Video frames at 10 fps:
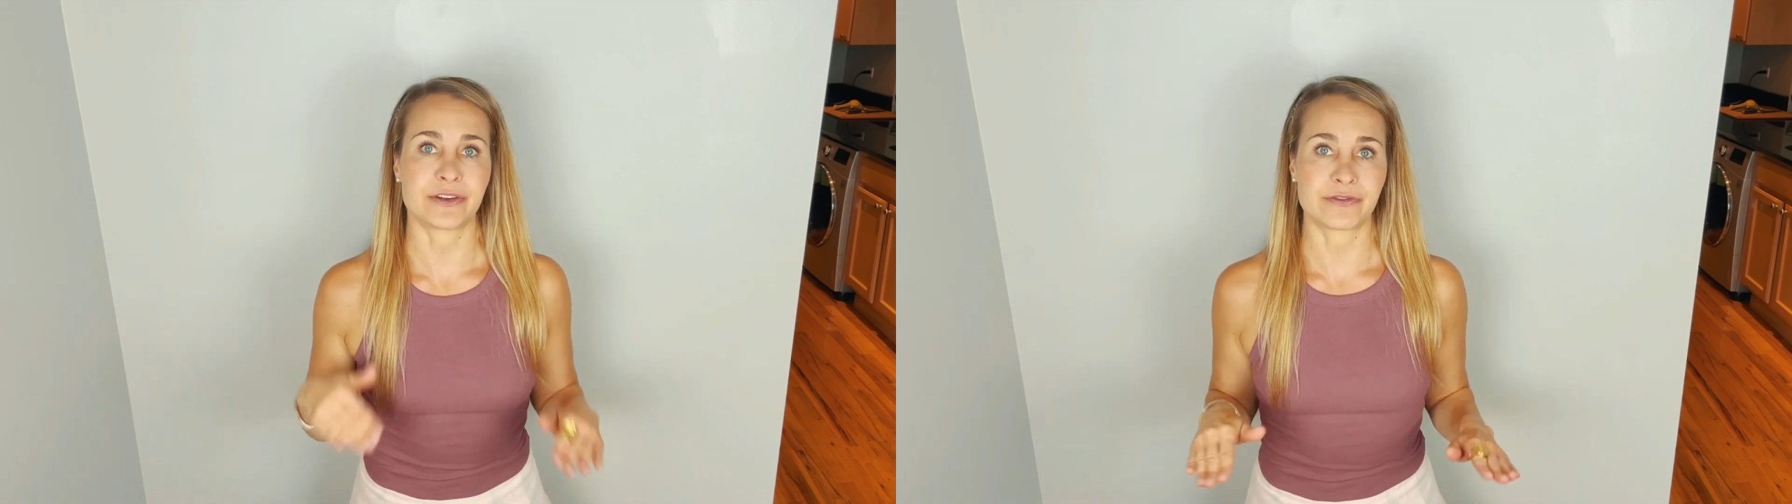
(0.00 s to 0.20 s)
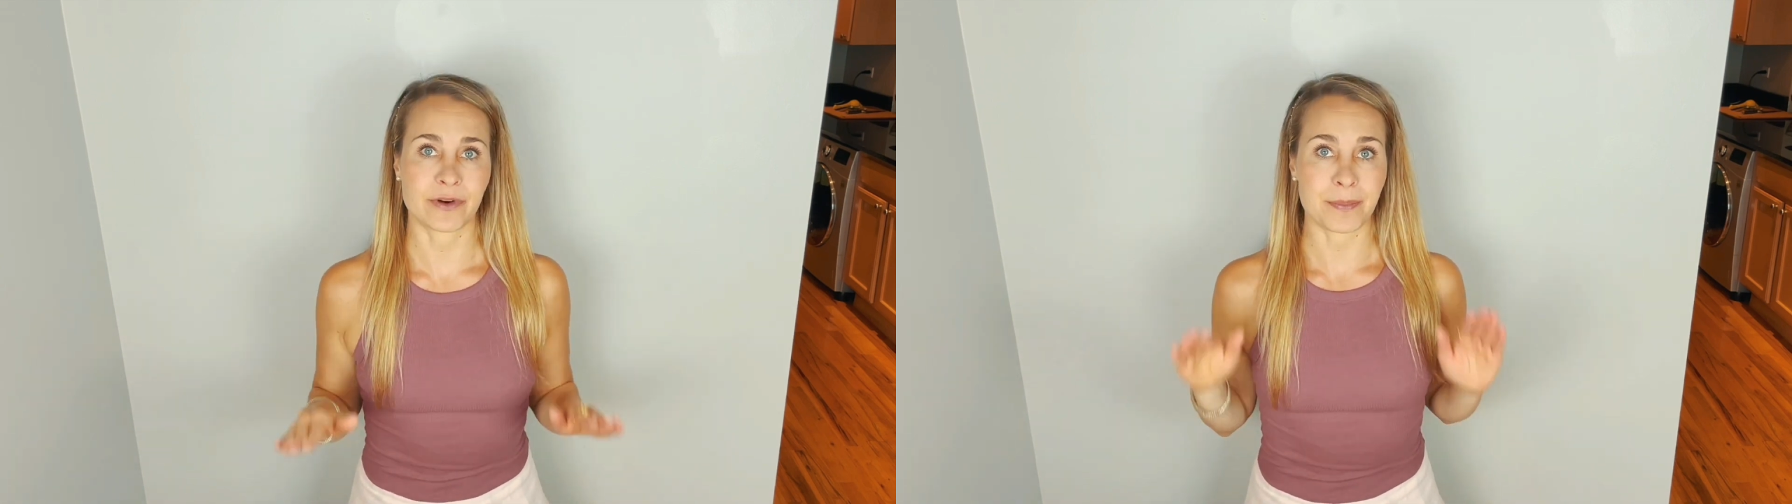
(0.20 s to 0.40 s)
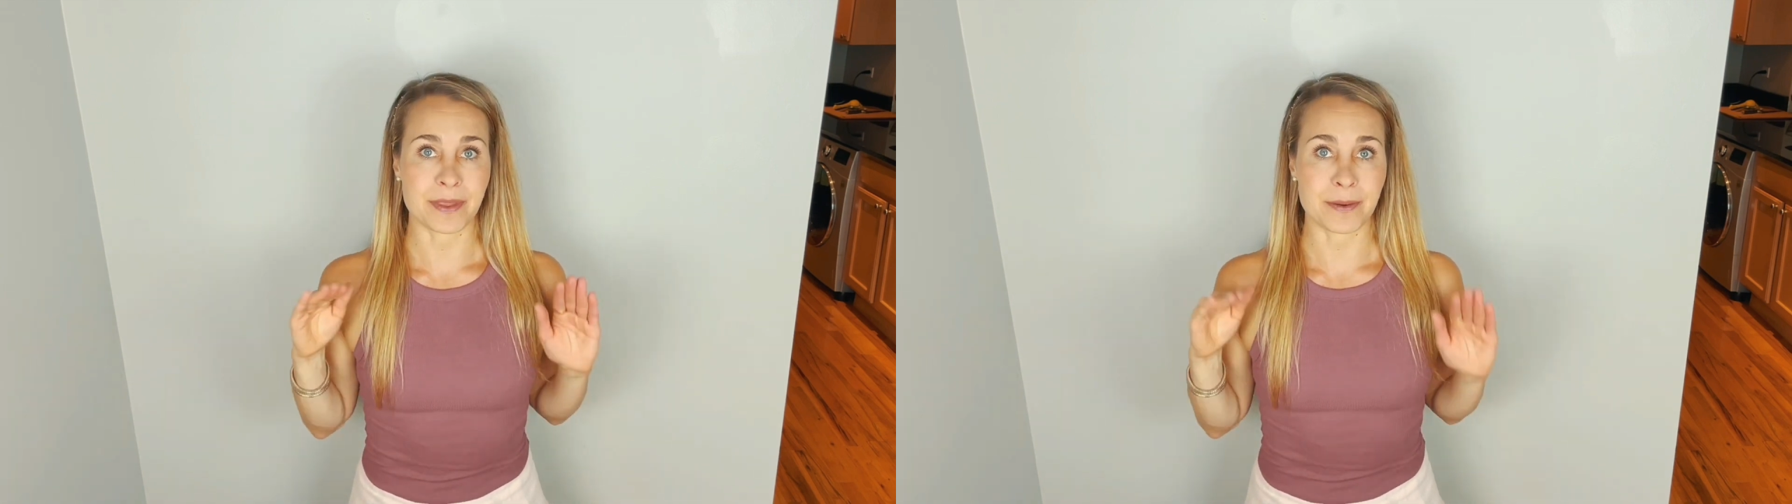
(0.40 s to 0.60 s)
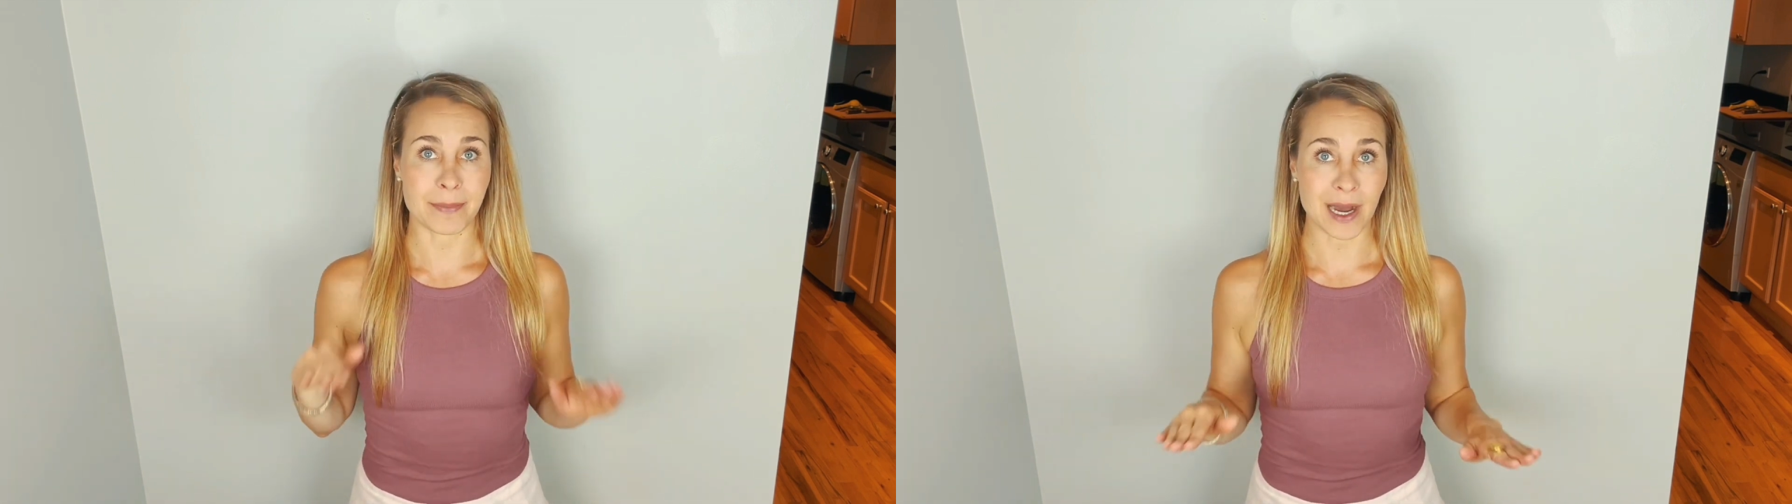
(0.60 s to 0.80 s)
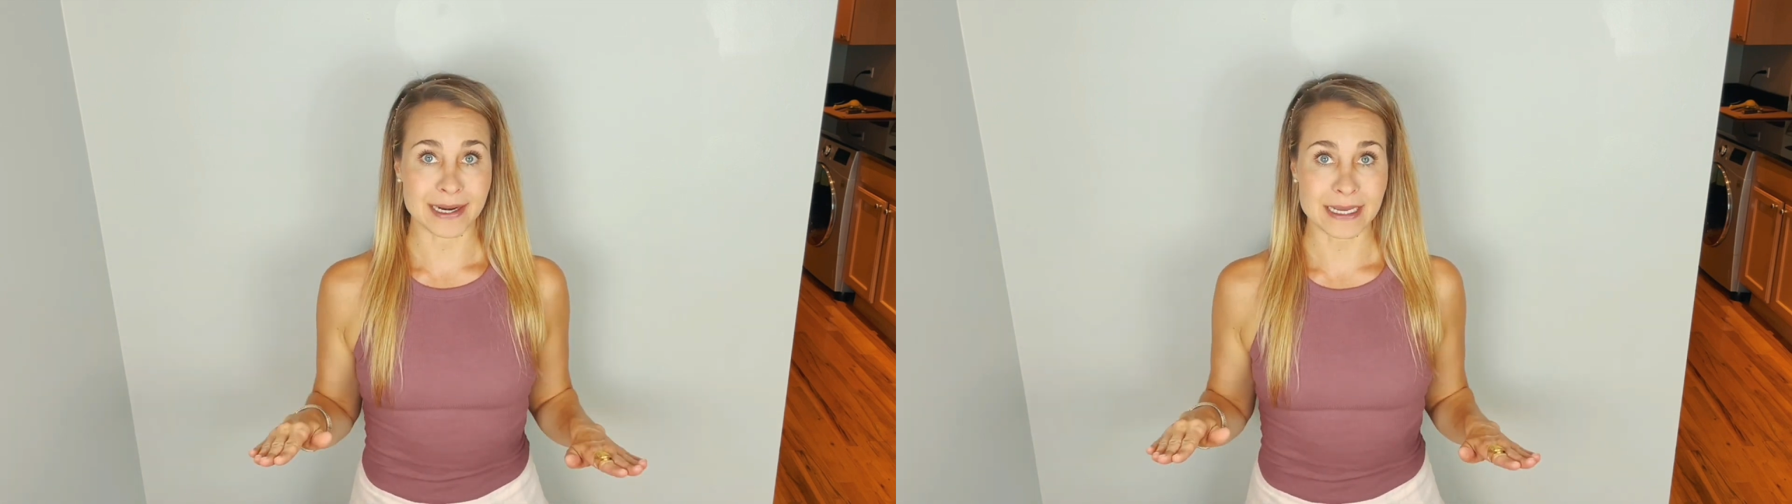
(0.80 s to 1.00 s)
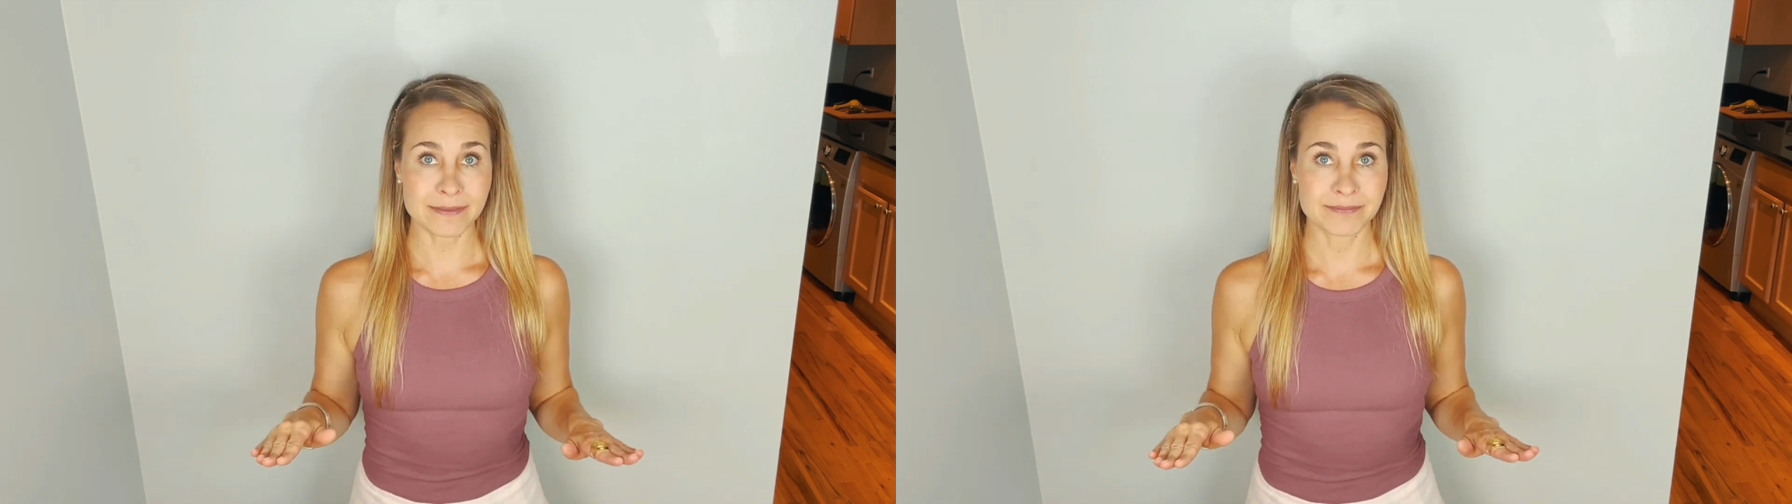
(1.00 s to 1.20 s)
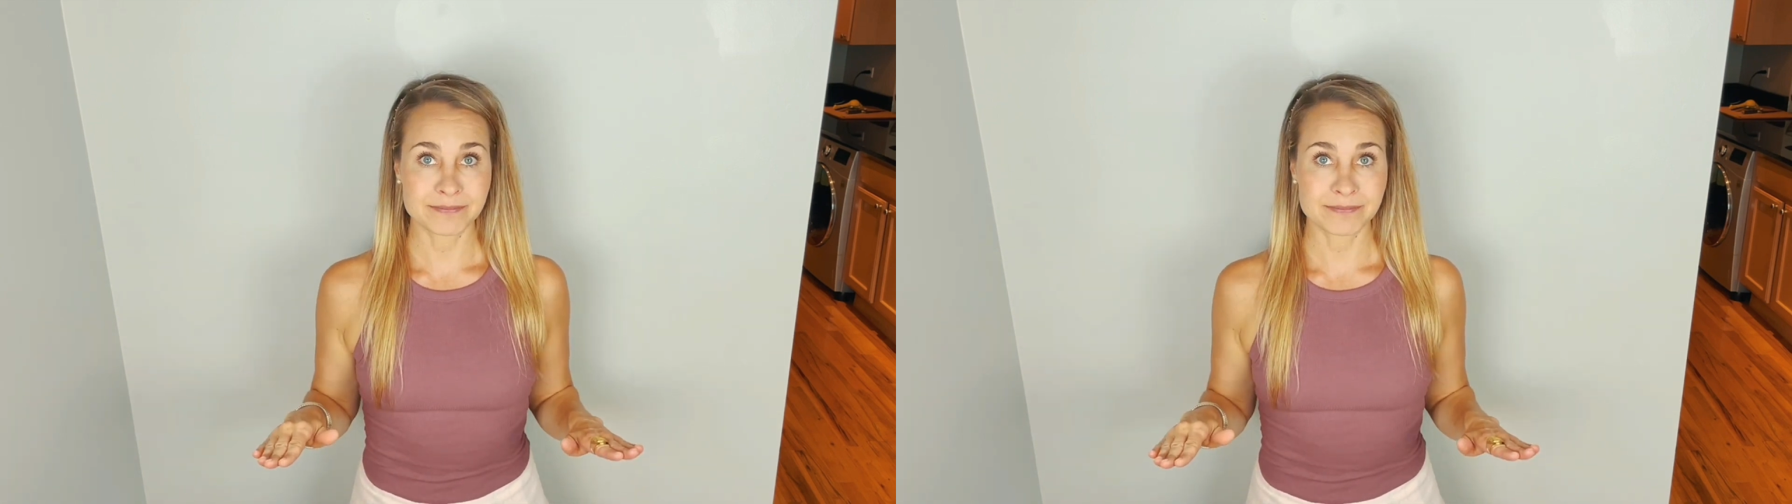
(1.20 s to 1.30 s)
from the body.